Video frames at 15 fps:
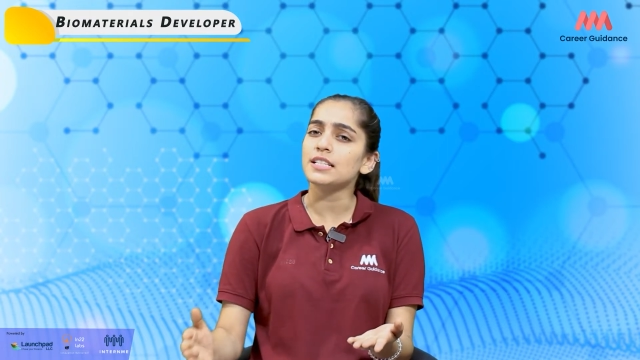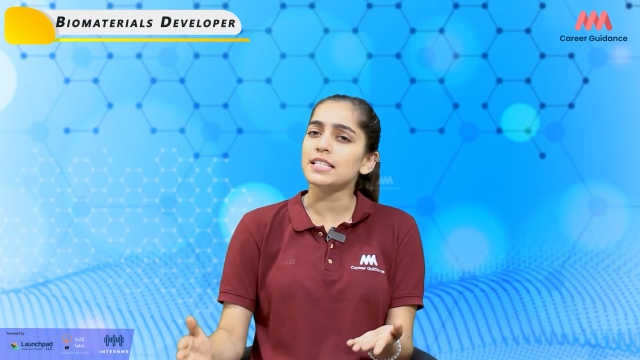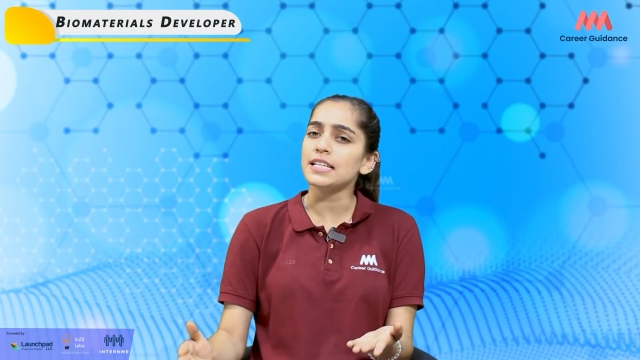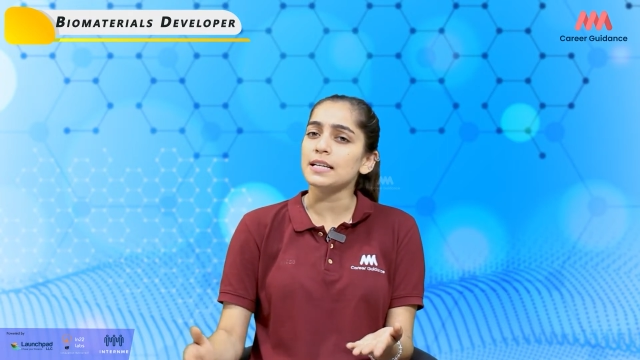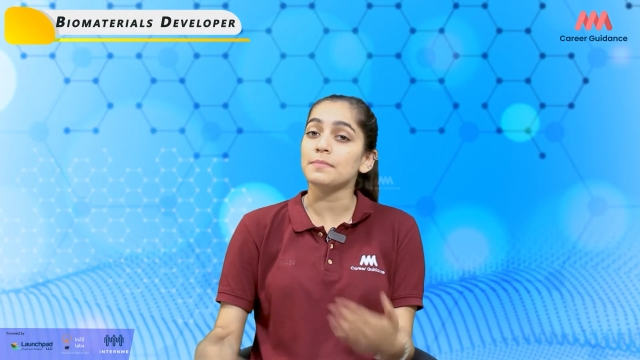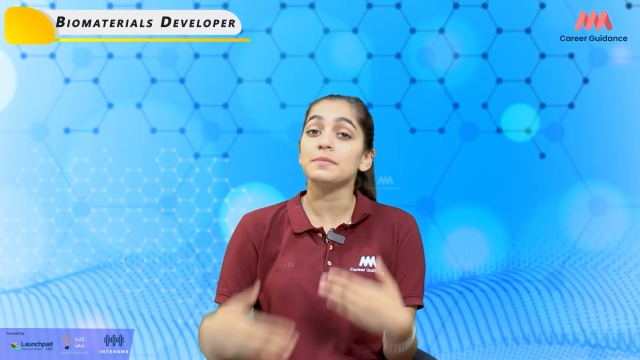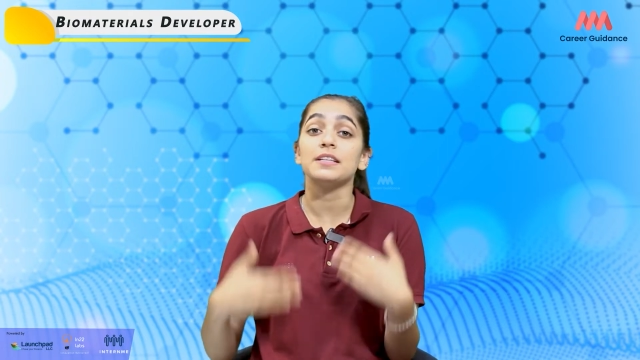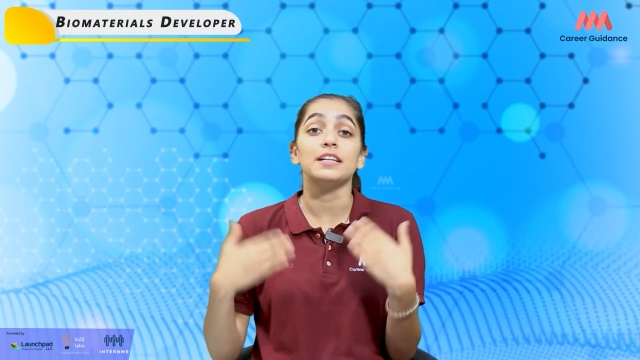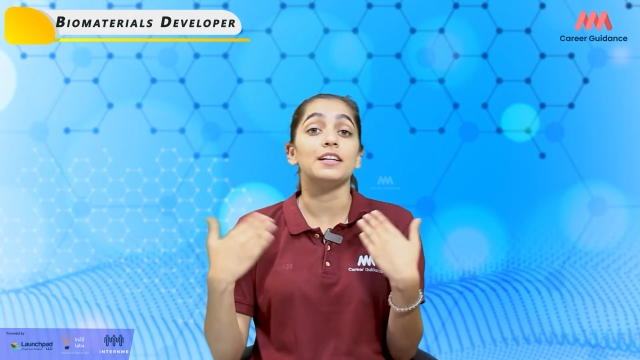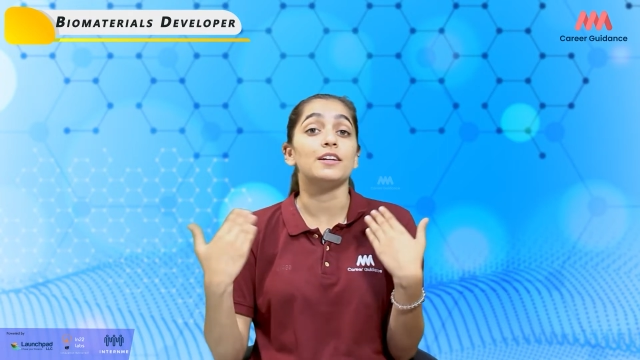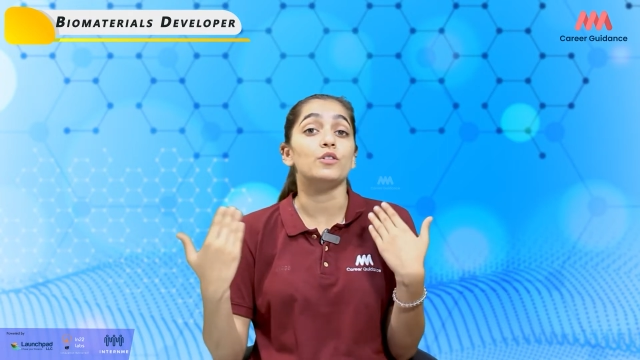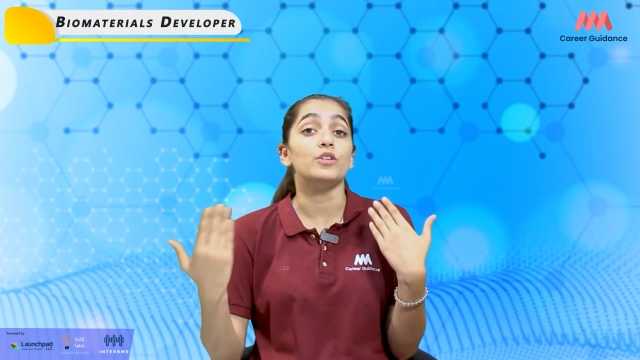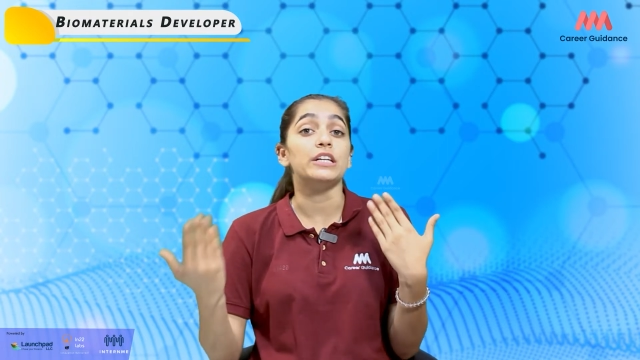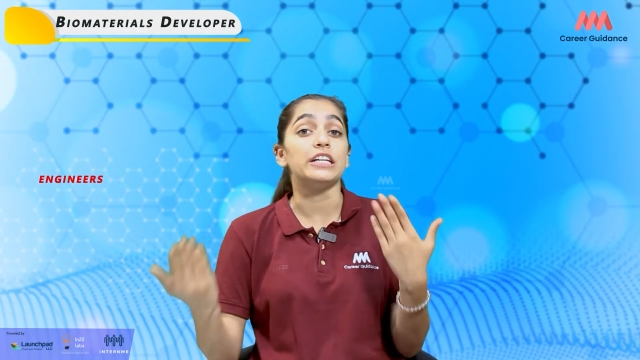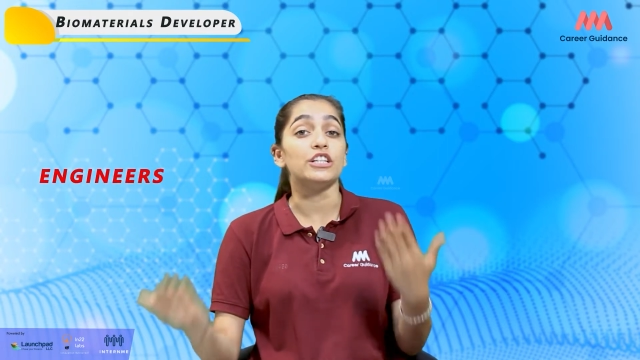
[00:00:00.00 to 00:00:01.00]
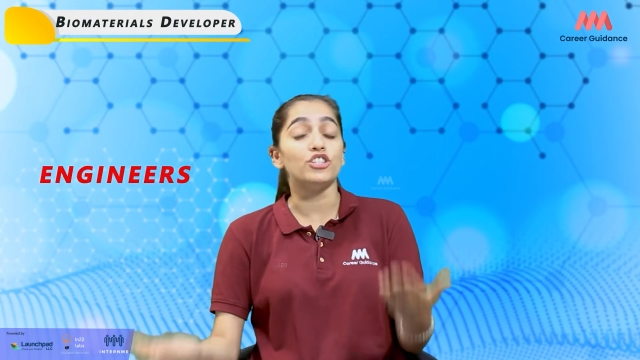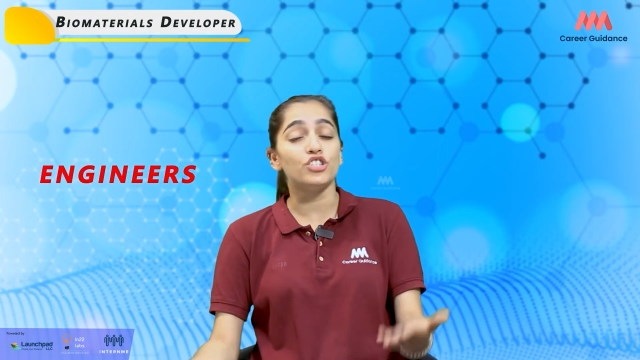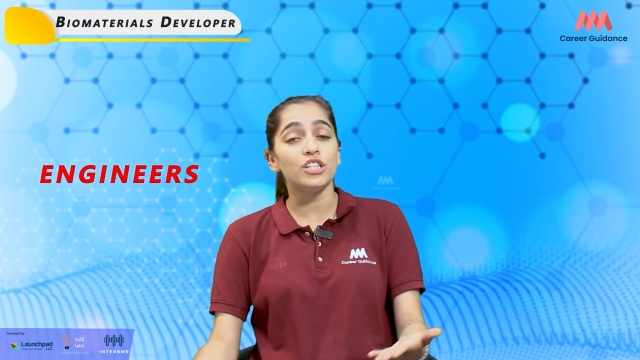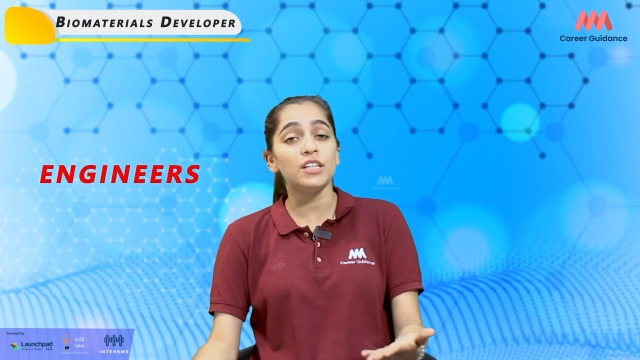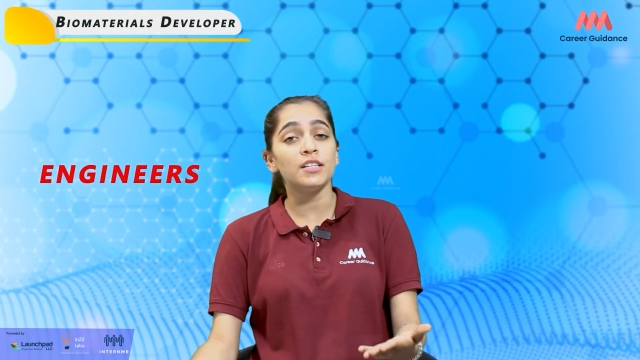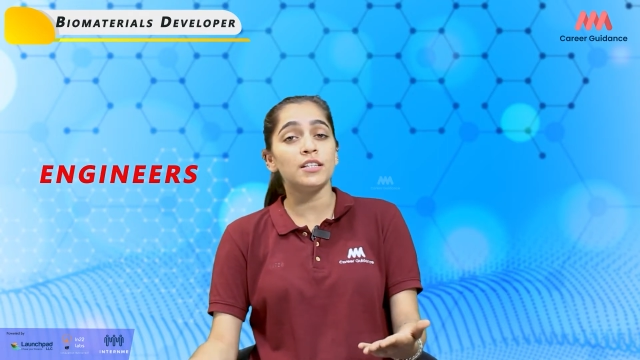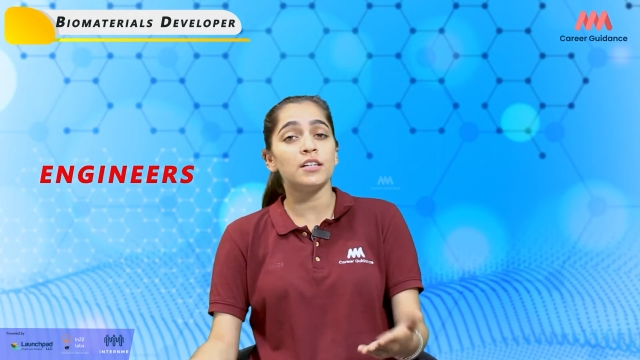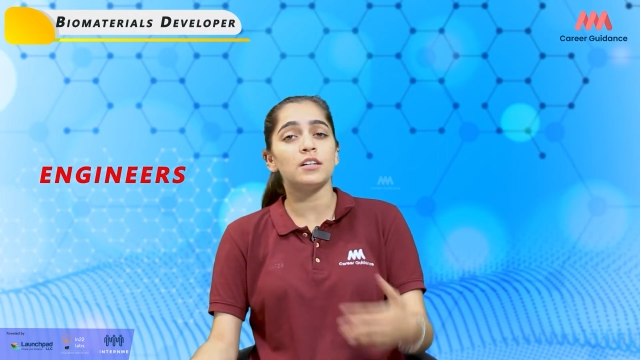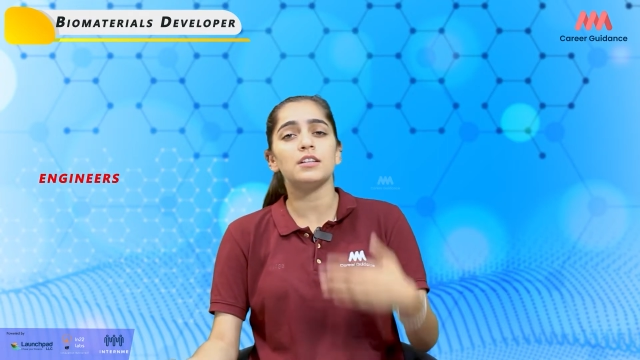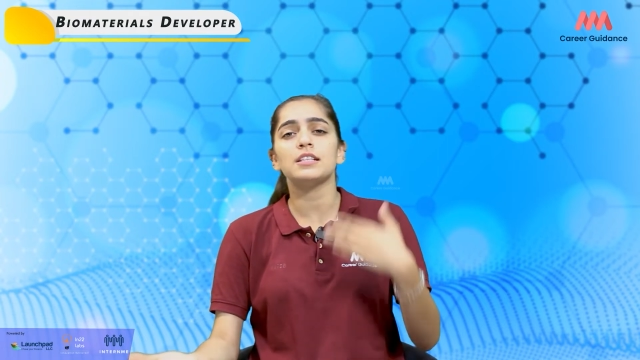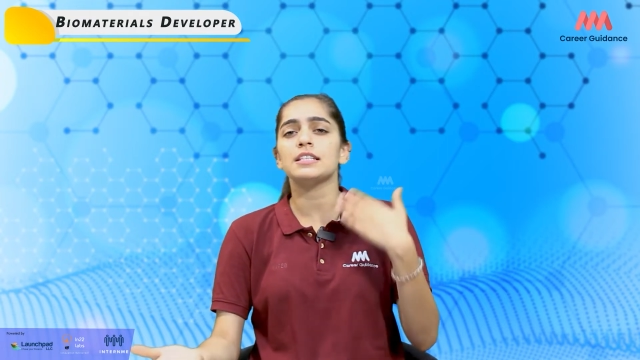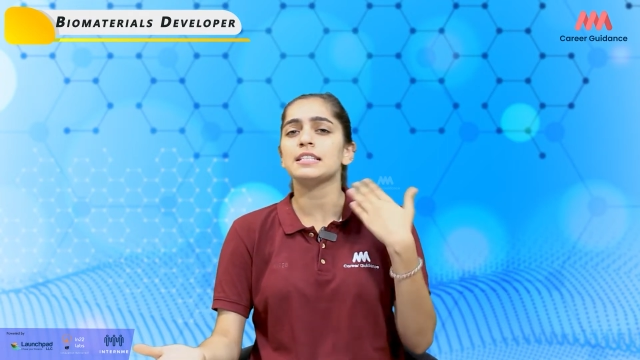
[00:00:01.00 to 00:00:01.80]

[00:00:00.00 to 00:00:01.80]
teams including engineers,